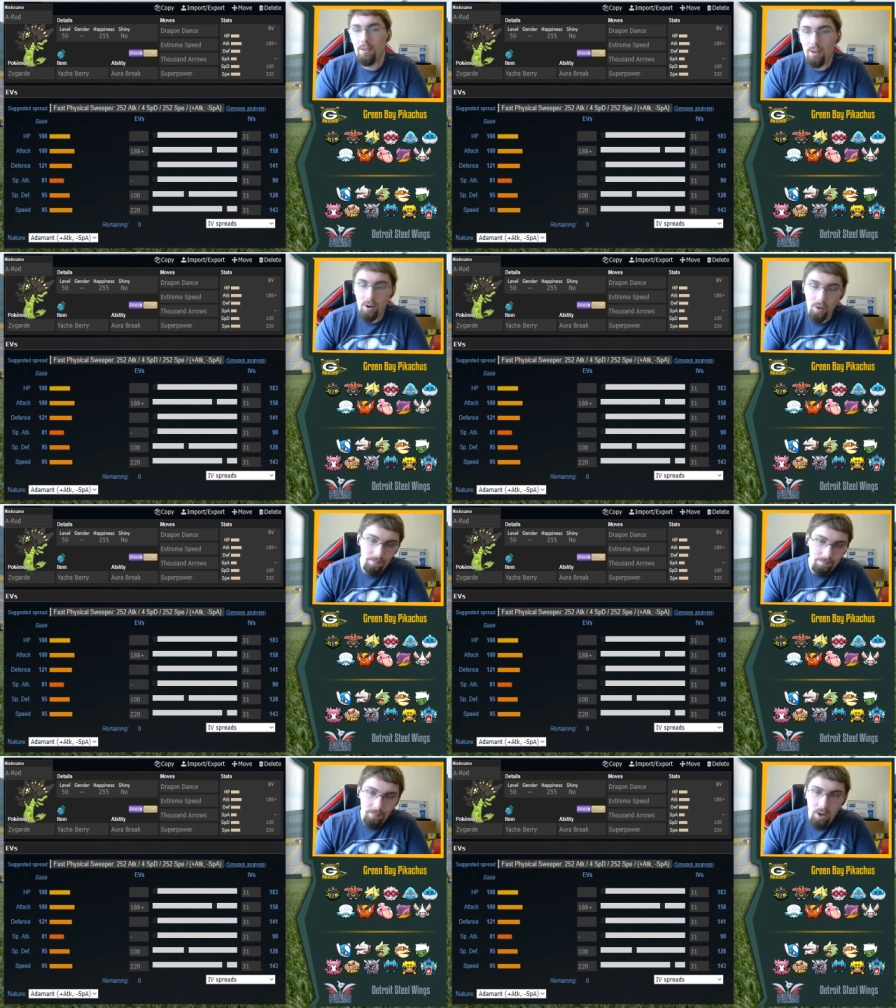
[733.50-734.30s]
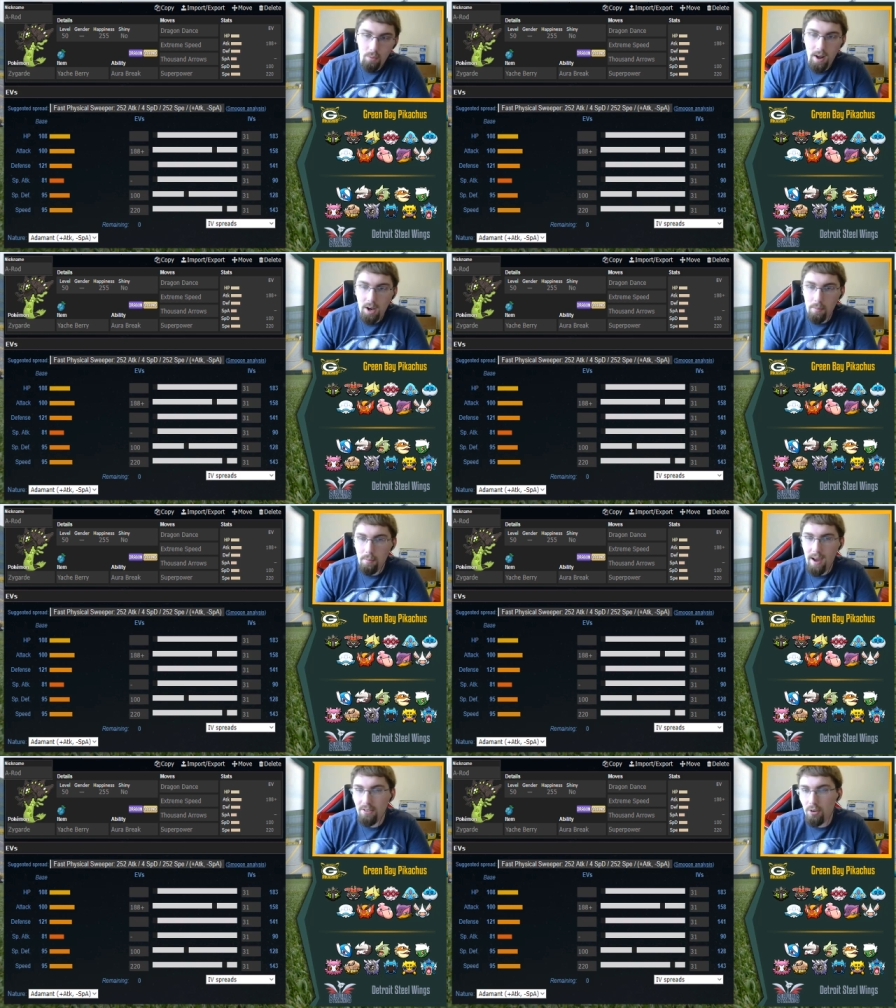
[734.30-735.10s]
So we're not going to
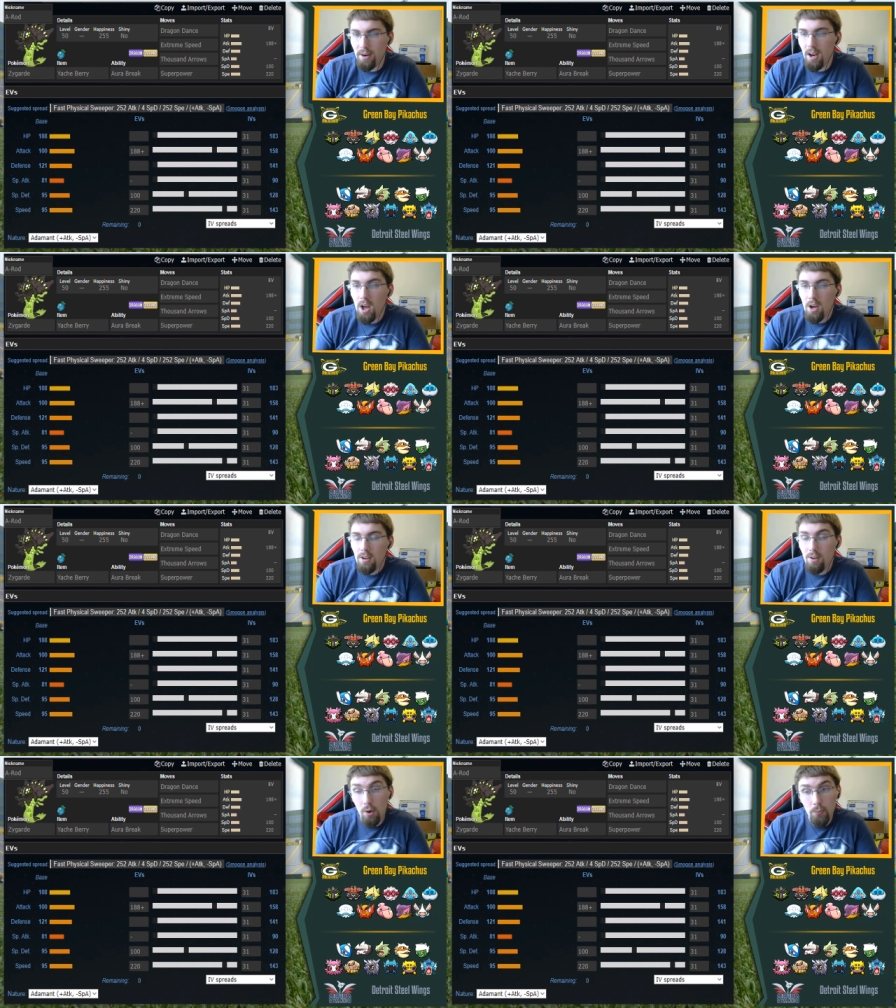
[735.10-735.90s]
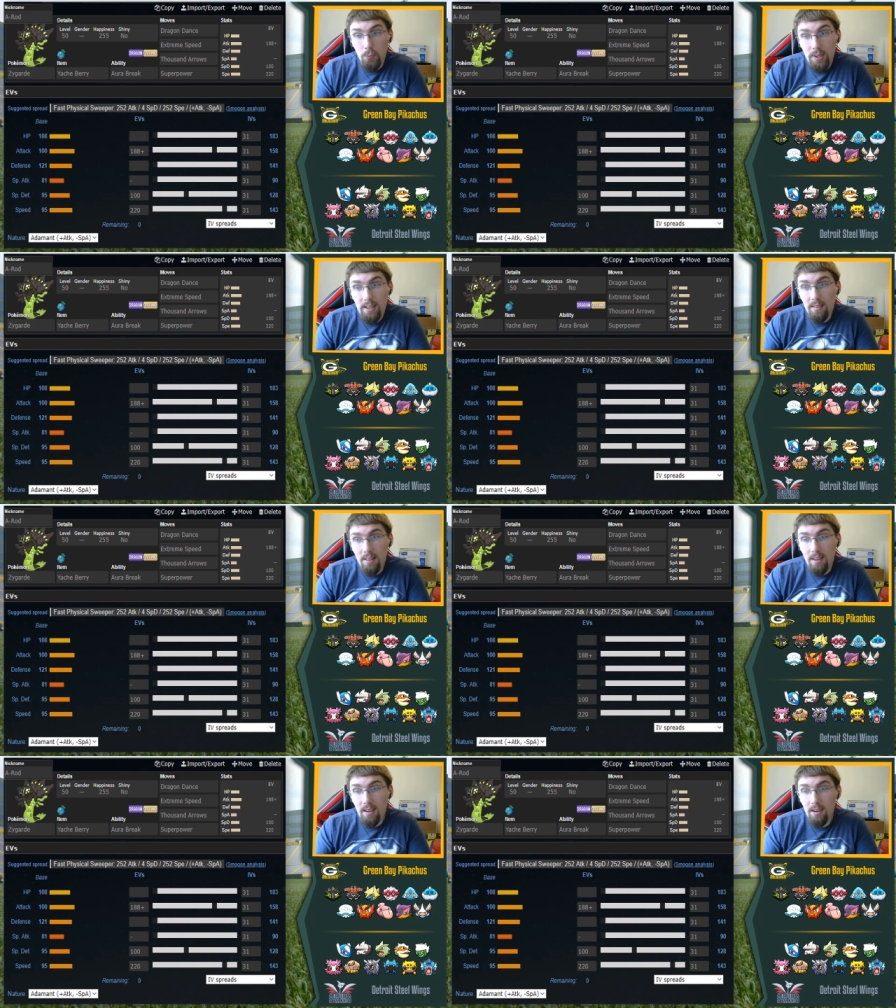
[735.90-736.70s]
bring Masquerain. So I
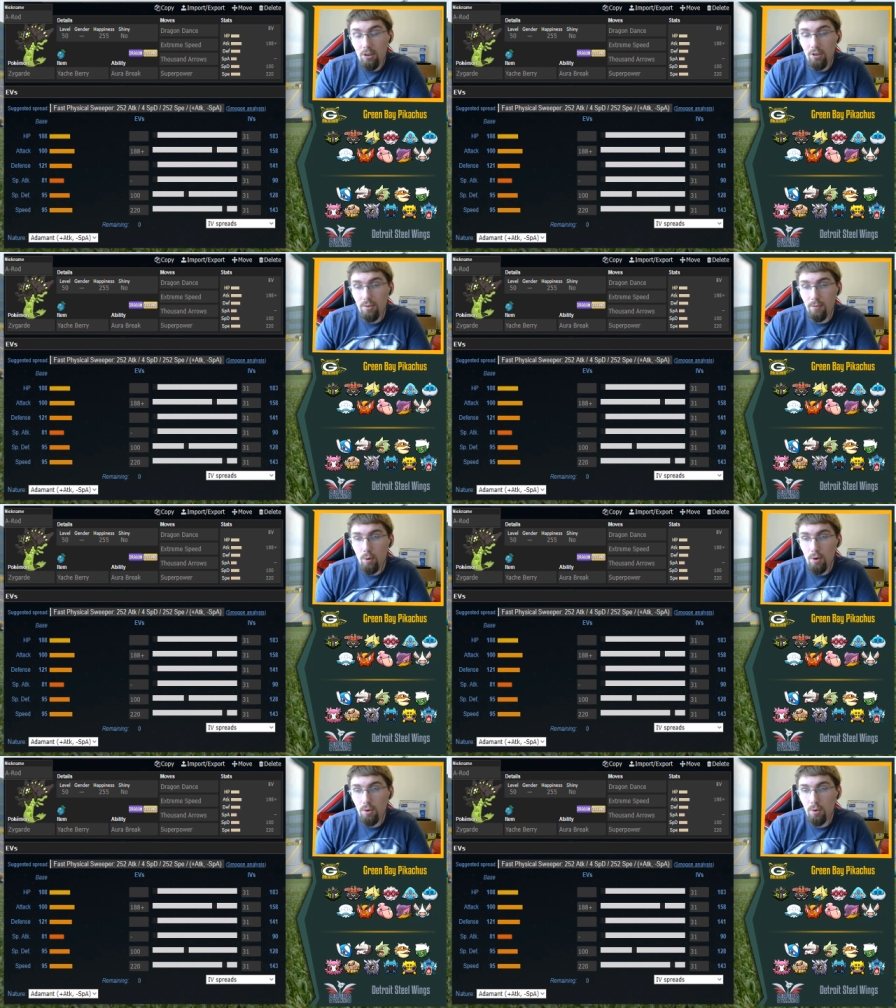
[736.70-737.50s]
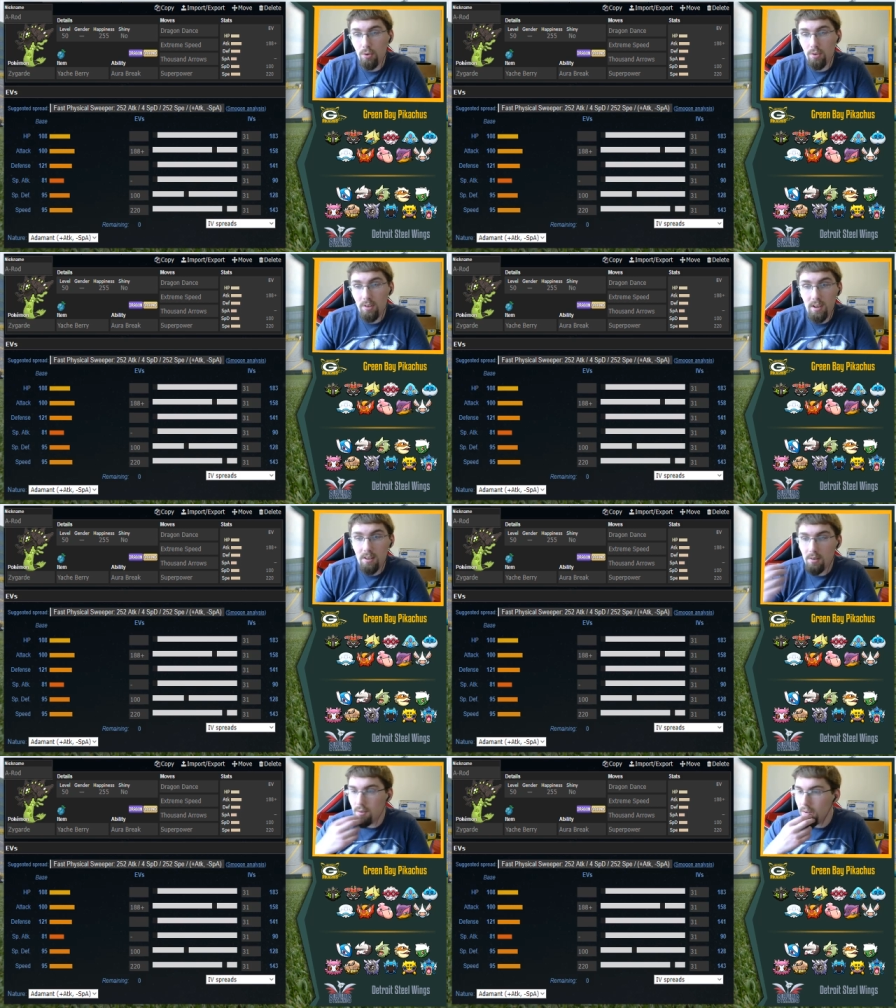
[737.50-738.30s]
really think he could just afford duels. He
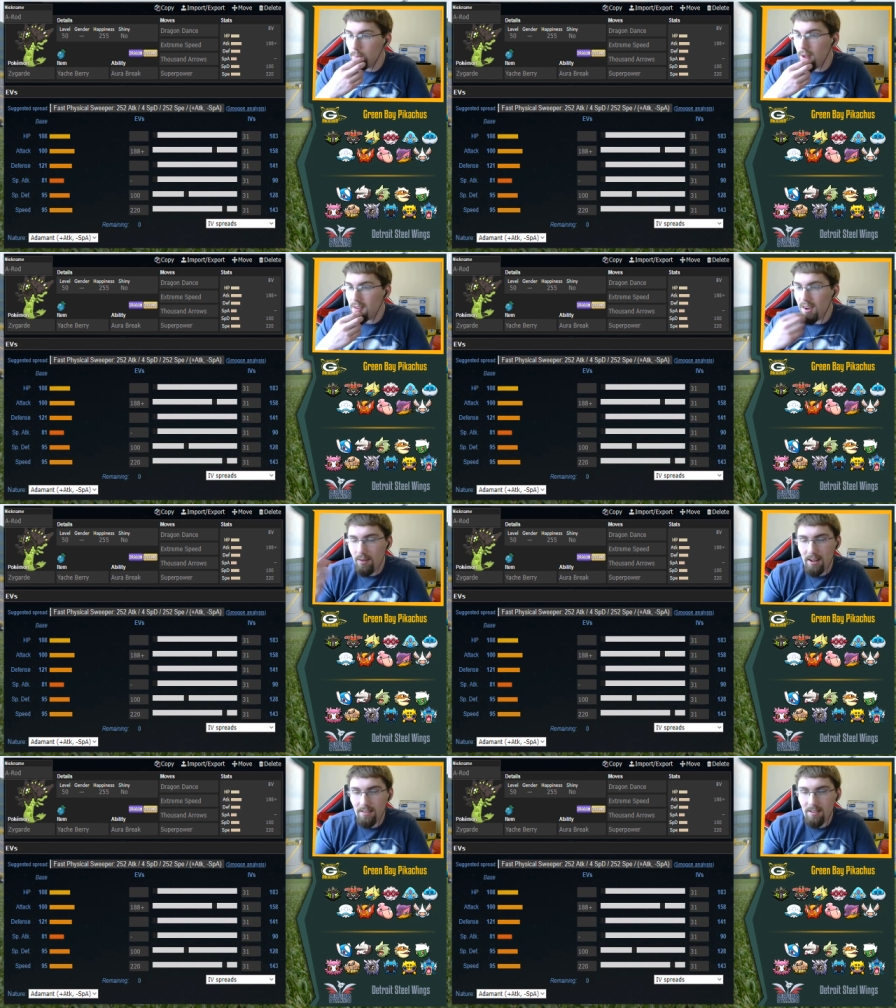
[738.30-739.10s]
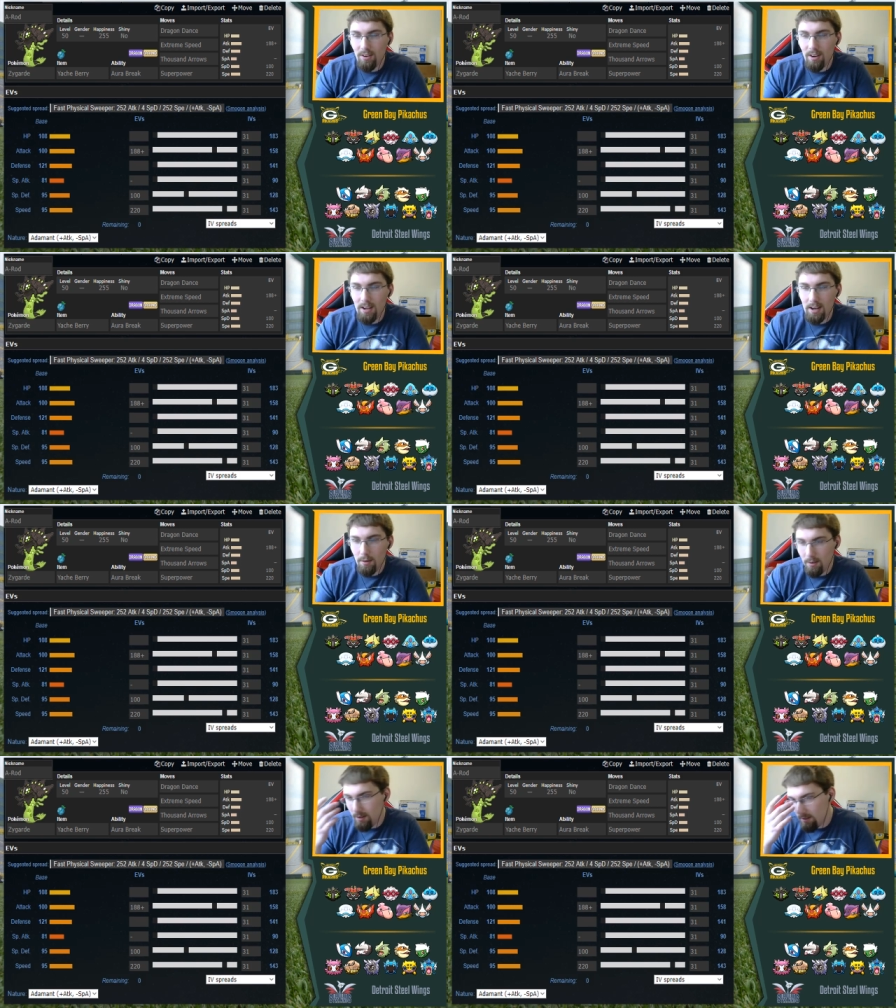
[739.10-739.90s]
doesn't, and plus Ironhead's still gonna hit
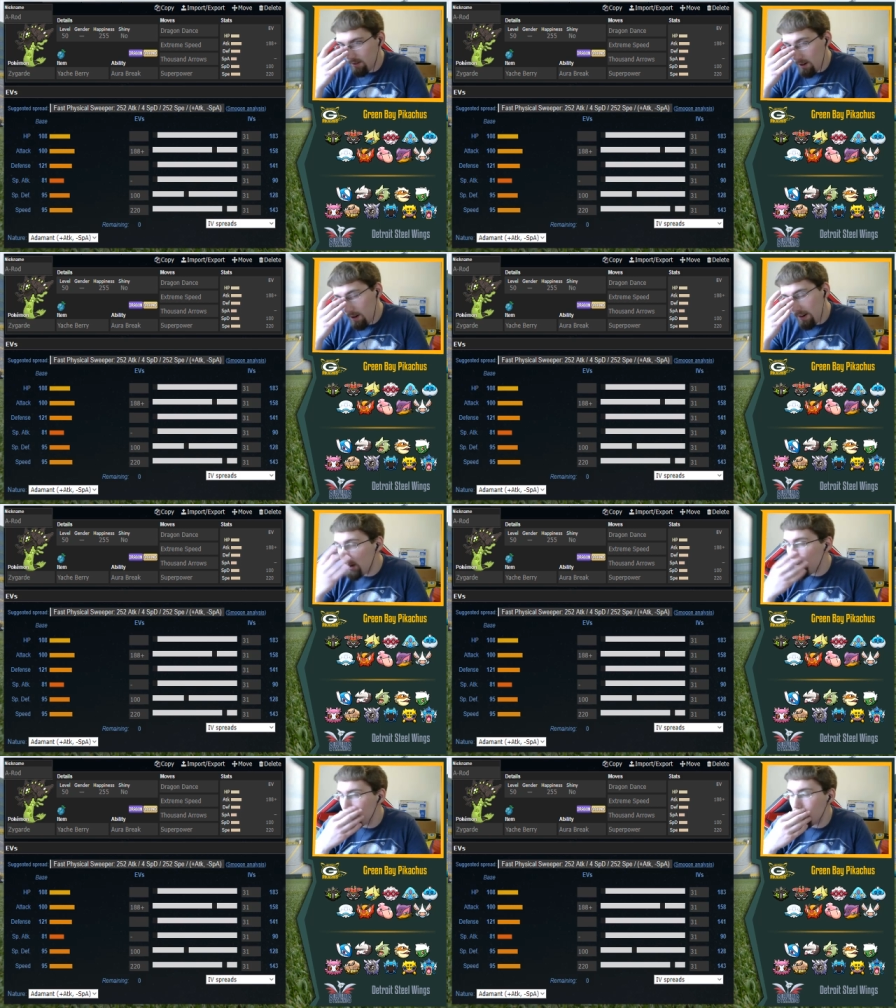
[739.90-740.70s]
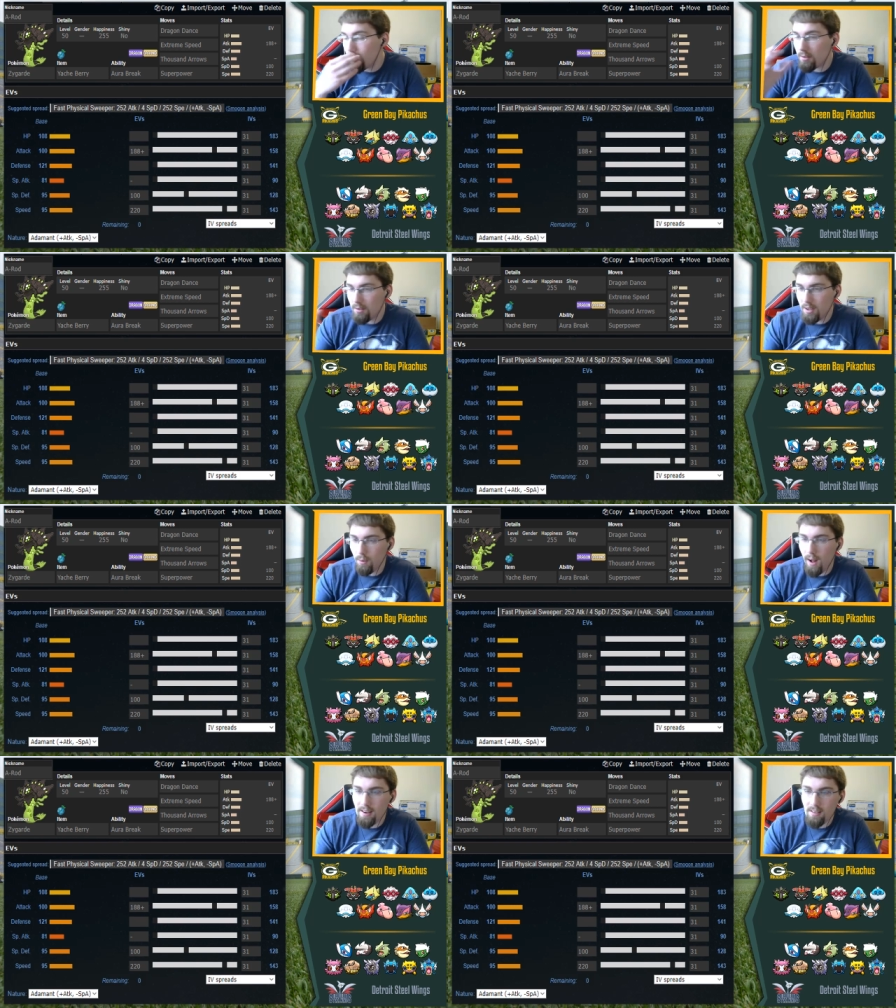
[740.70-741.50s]
it decently hard anyway, so he doesn't need
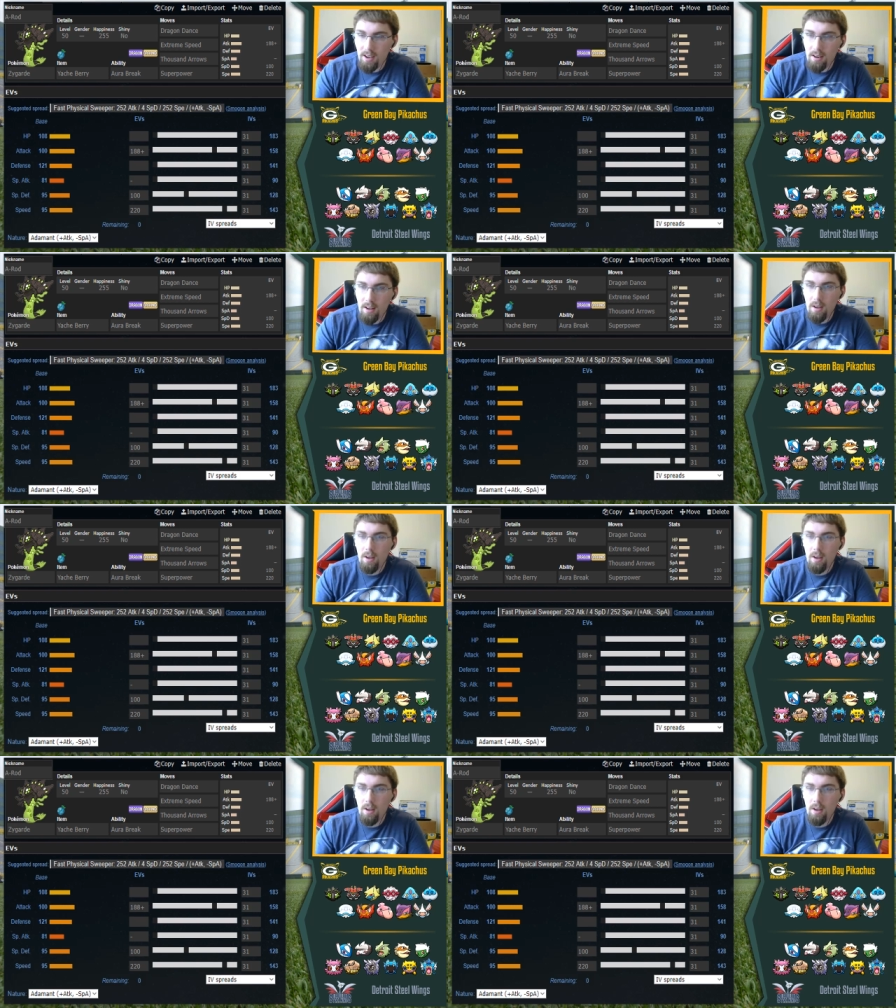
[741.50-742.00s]
Rock Slide.